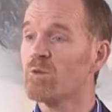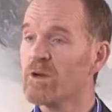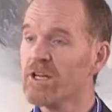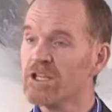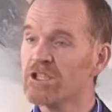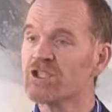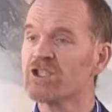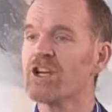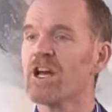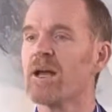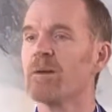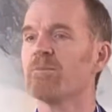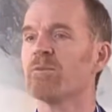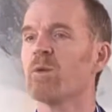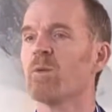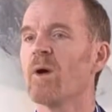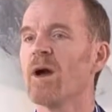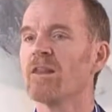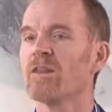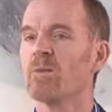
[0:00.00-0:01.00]
reshape
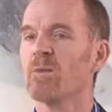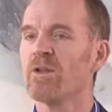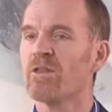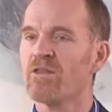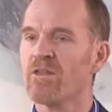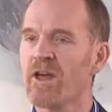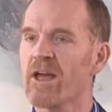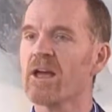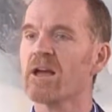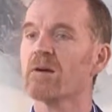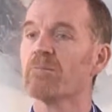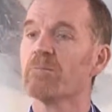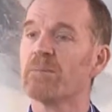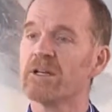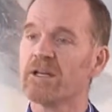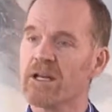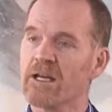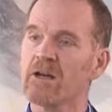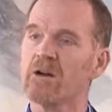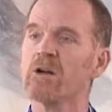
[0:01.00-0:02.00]
the way that we think,
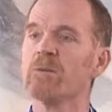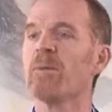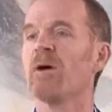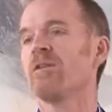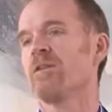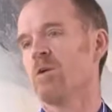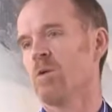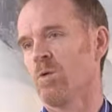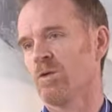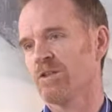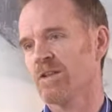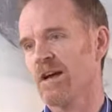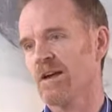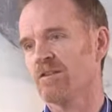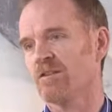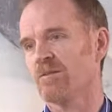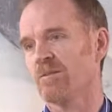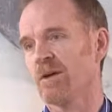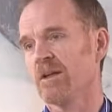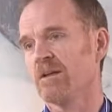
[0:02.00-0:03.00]
particularly about the Old
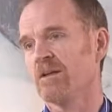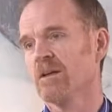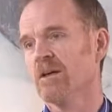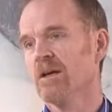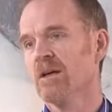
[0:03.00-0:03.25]
Testament,